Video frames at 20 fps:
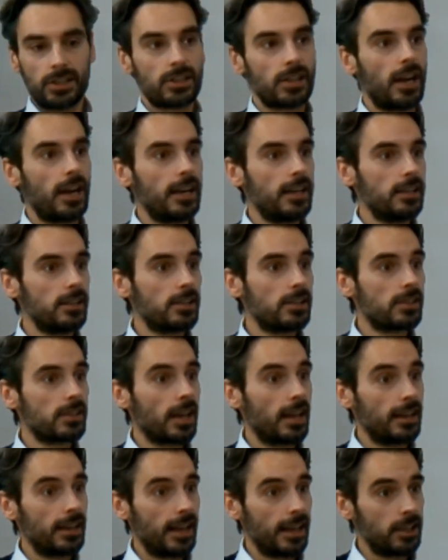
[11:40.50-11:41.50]
size
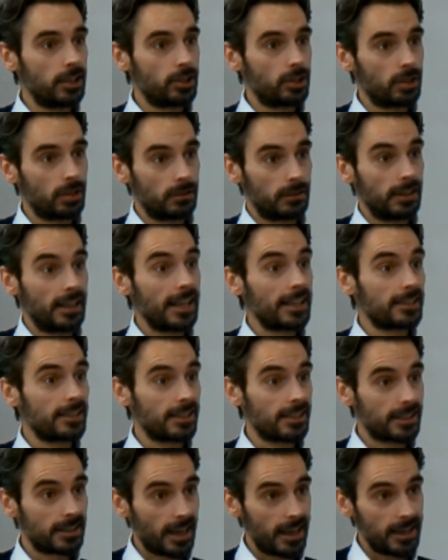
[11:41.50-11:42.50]
and nature of the net
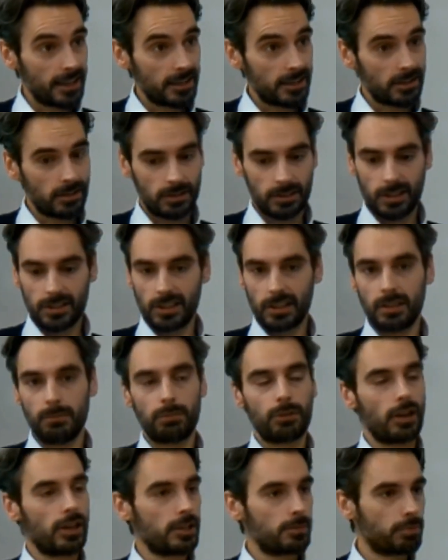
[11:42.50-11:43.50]
estate. So does it
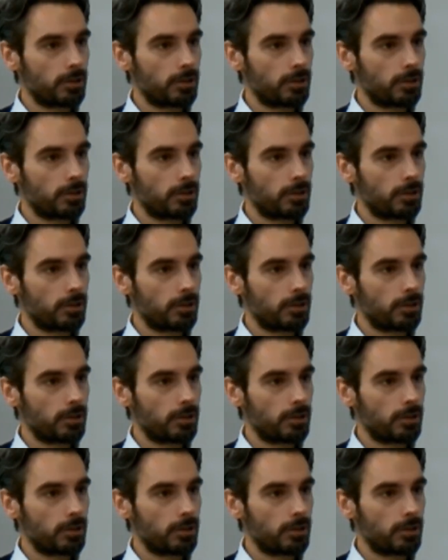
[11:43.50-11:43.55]
comprise